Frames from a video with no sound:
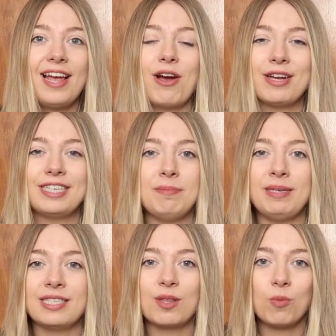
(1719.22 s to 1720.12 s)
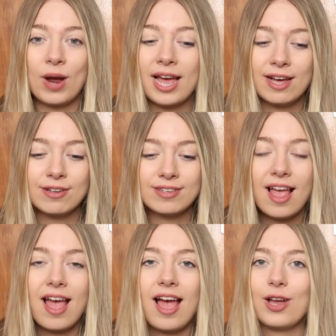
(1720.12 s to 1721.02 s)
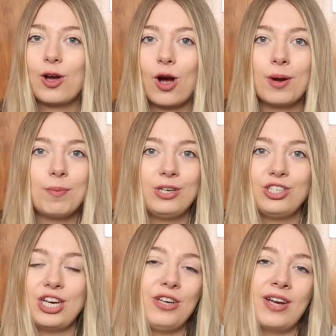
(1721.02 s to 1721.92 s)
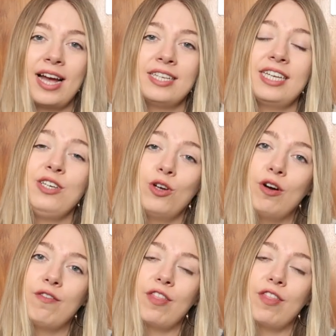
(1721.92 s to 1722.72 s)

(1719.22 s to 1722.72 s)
It honestly means the world. I can't appreciate you guys enough.